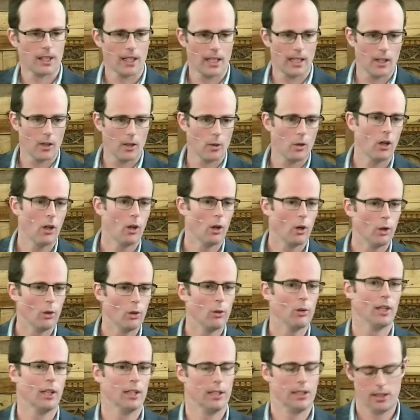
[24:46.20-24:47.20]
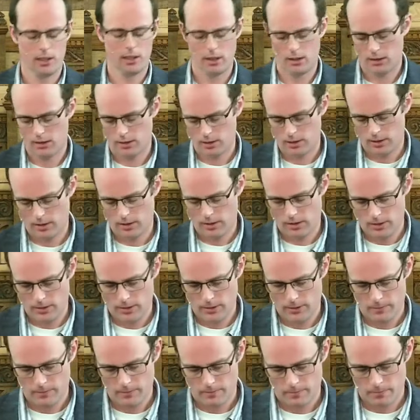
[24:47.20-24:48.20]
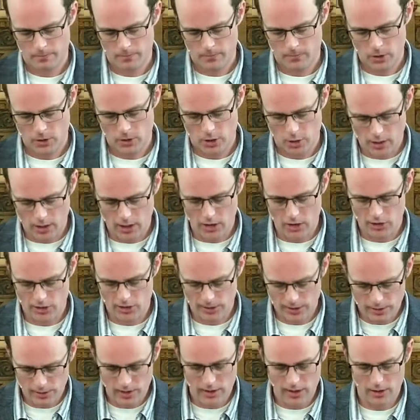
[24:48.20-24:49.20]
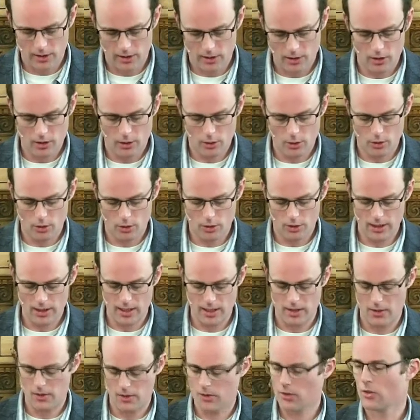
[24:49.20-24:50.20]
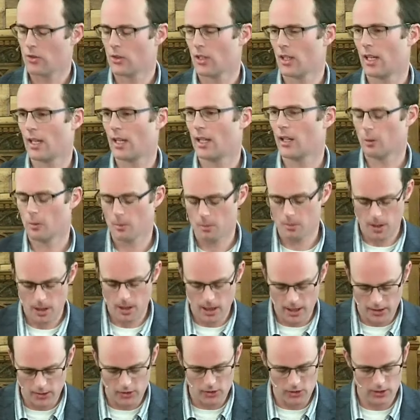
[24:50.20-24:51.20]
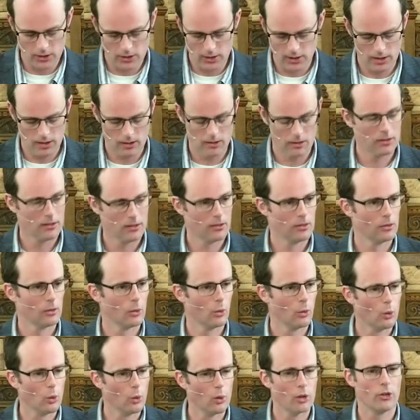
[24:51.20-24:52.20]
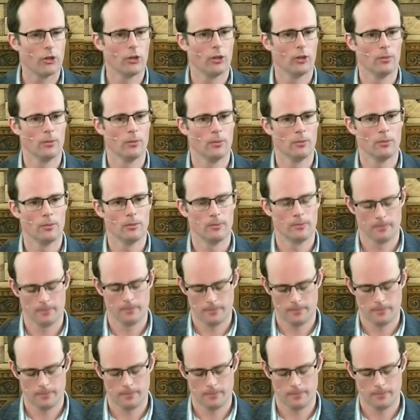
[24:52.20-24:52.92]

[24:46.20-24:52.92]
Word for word: How holy do you actually think our God is? How mighty, awesome.